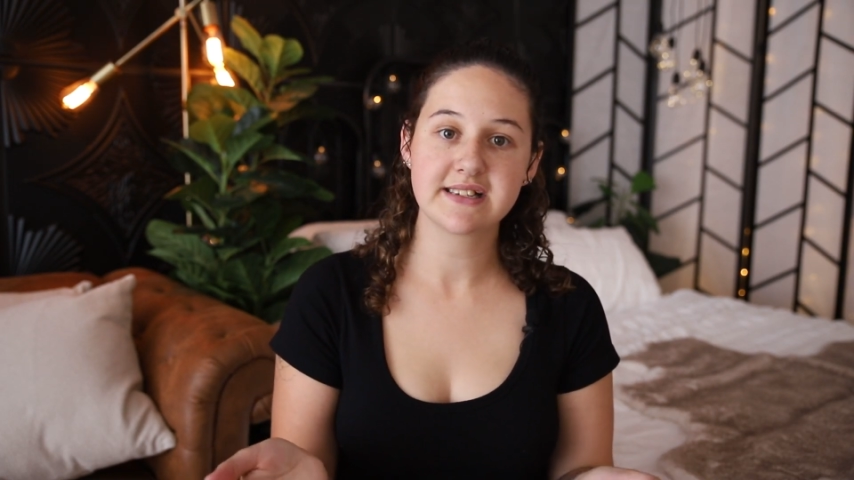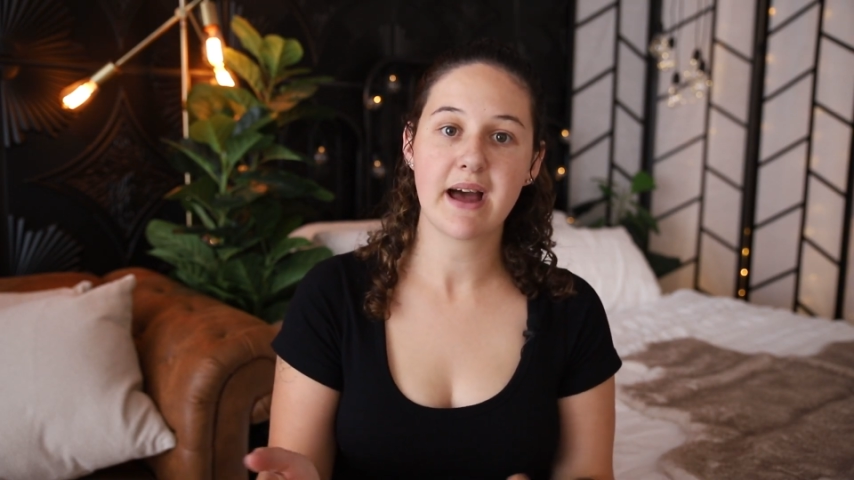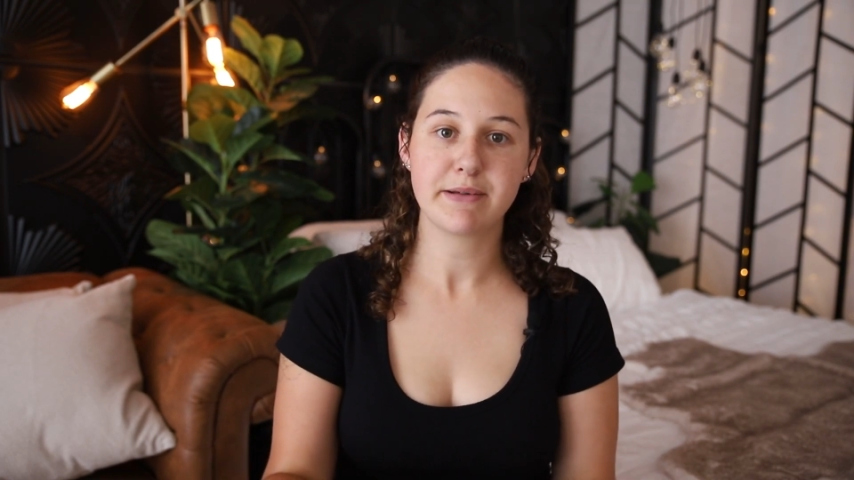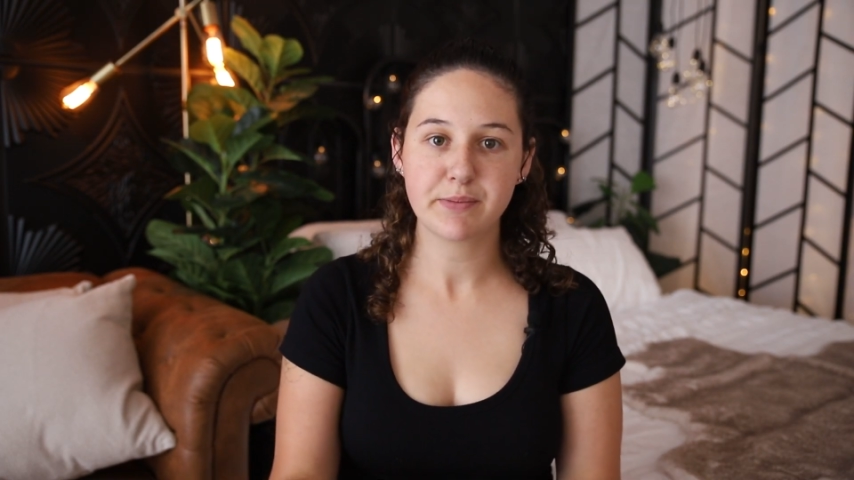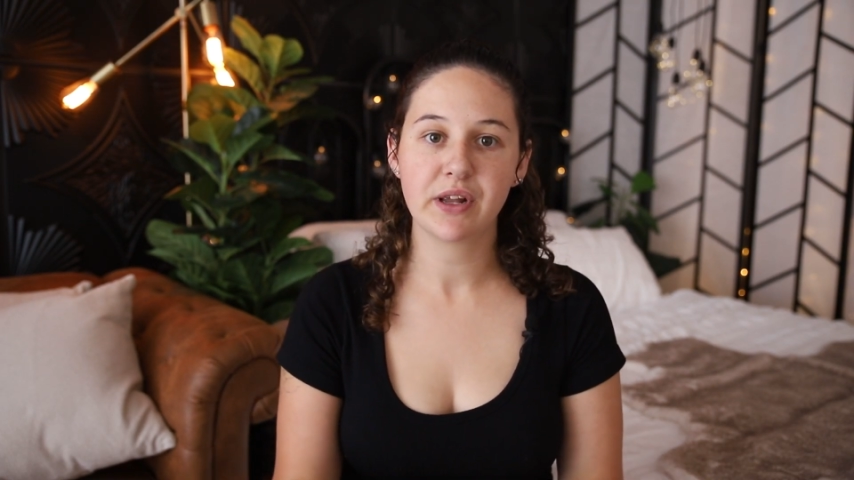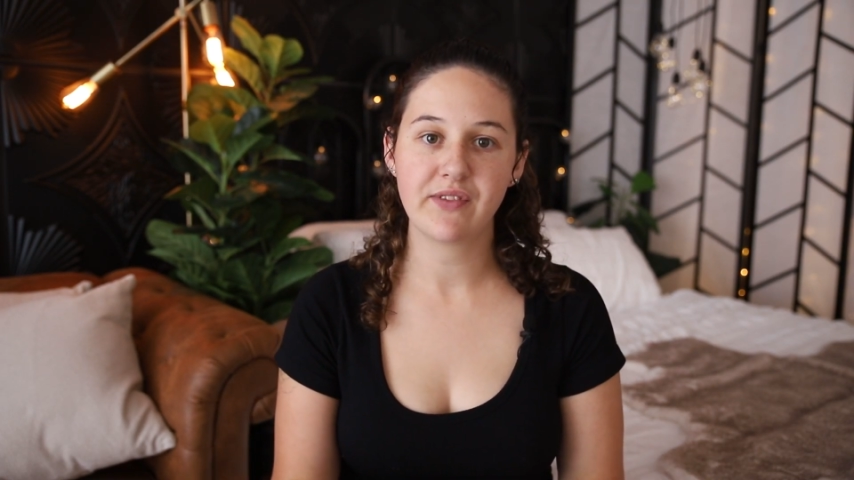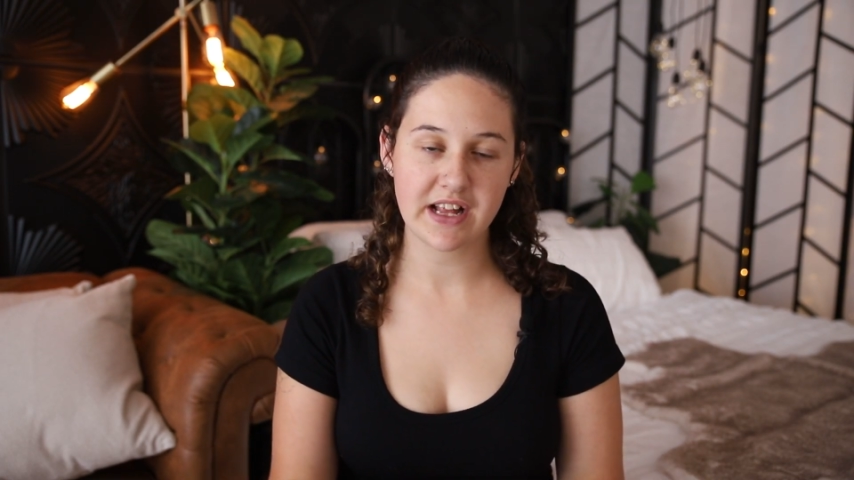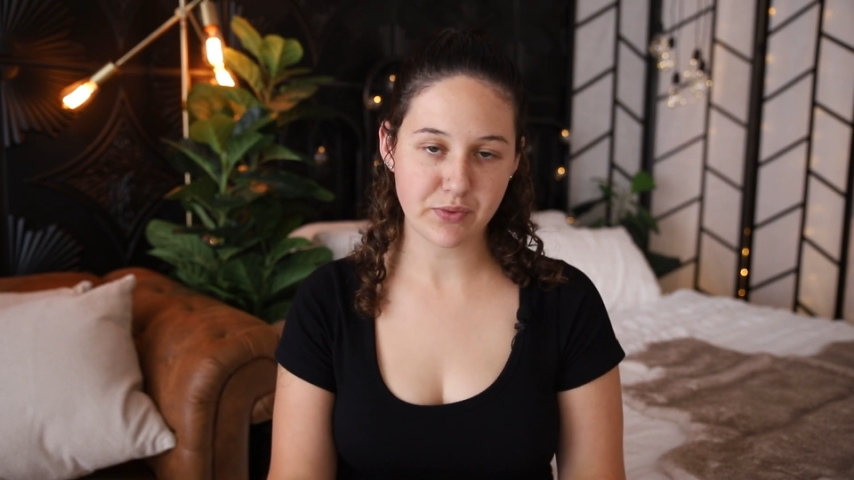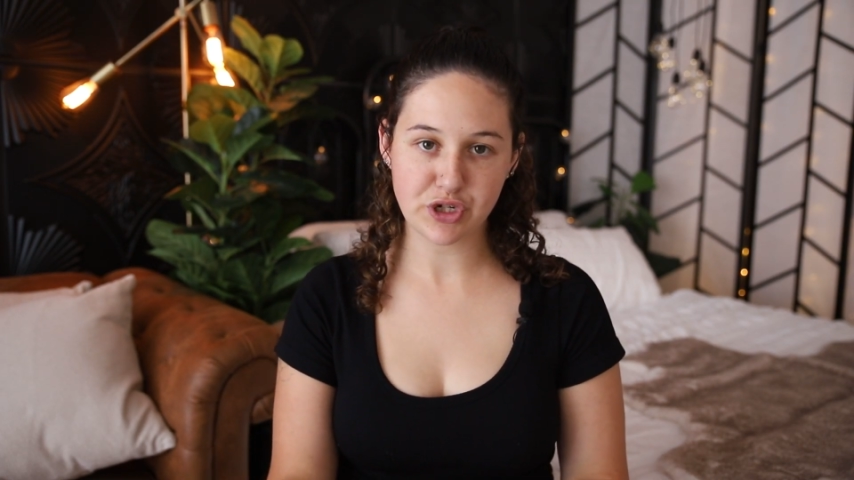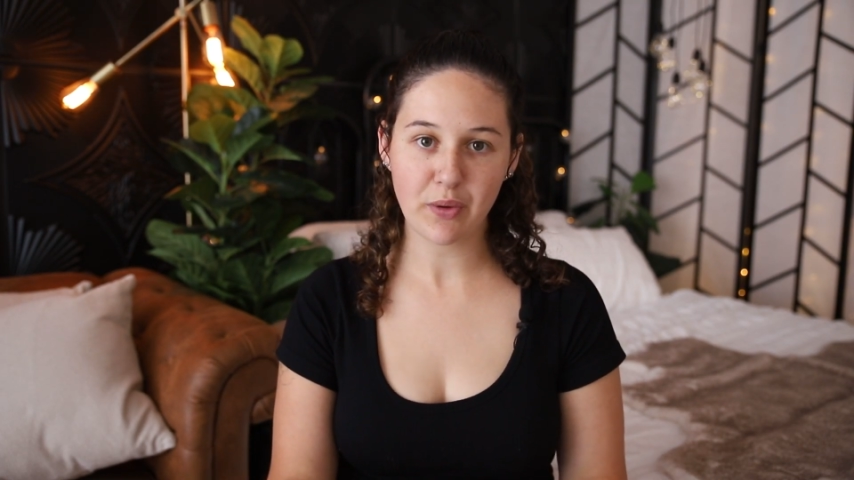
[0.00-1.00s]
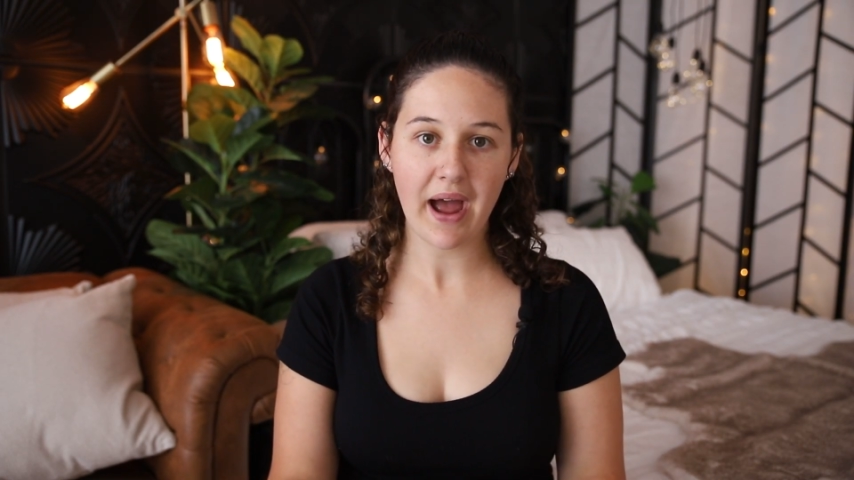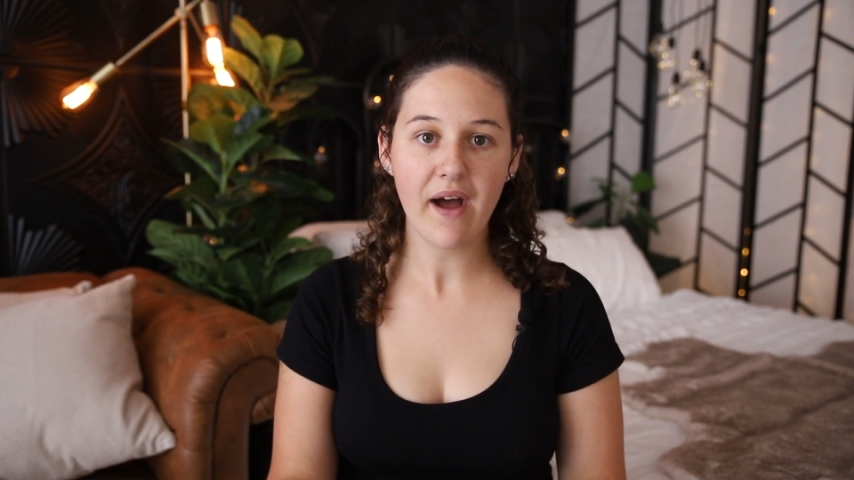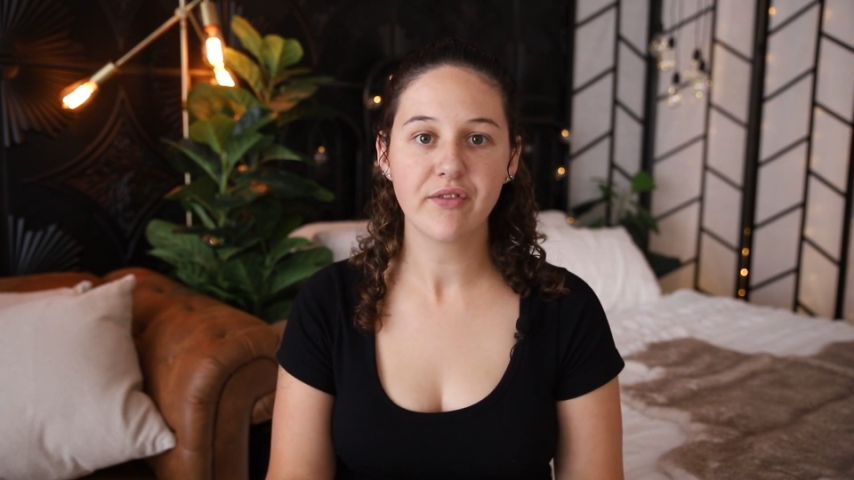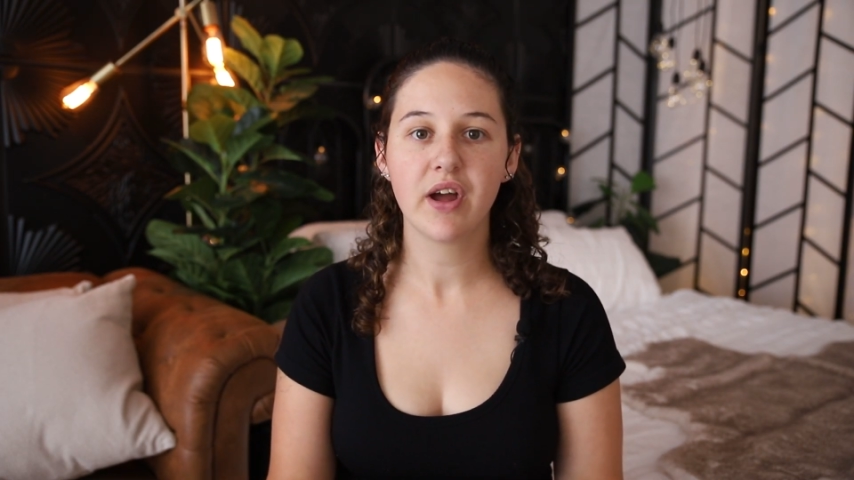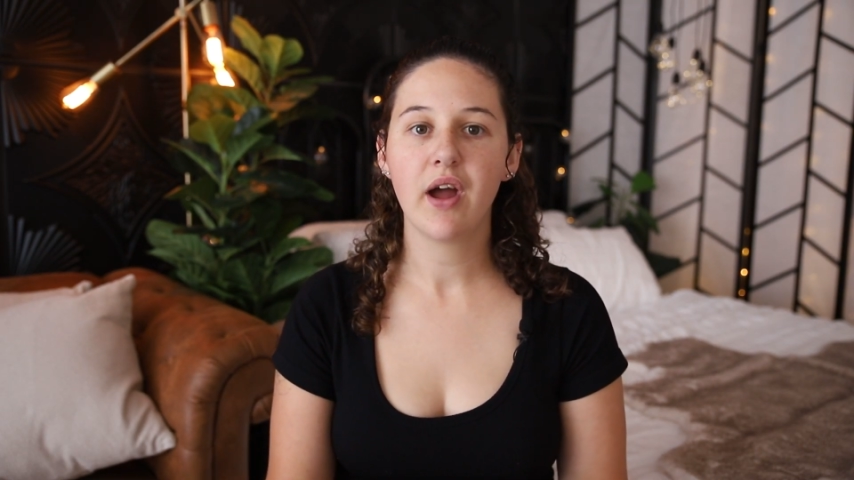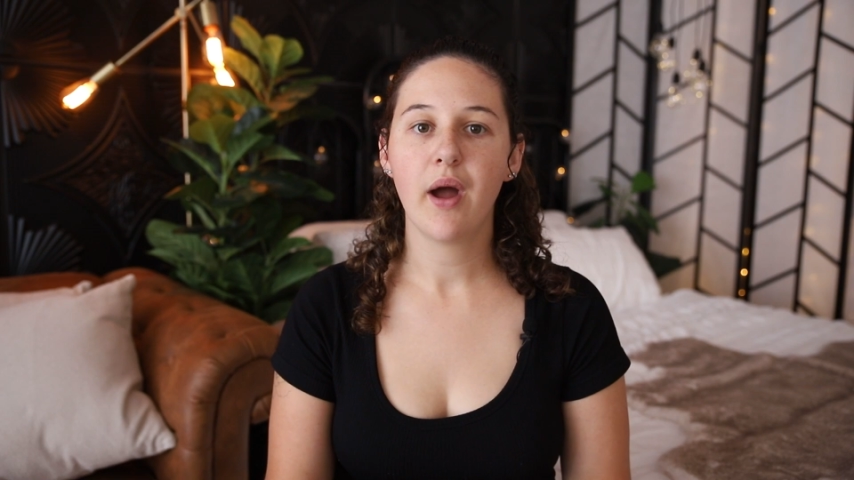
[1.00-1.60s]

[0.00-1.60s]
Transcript: acceptable if that's what you have,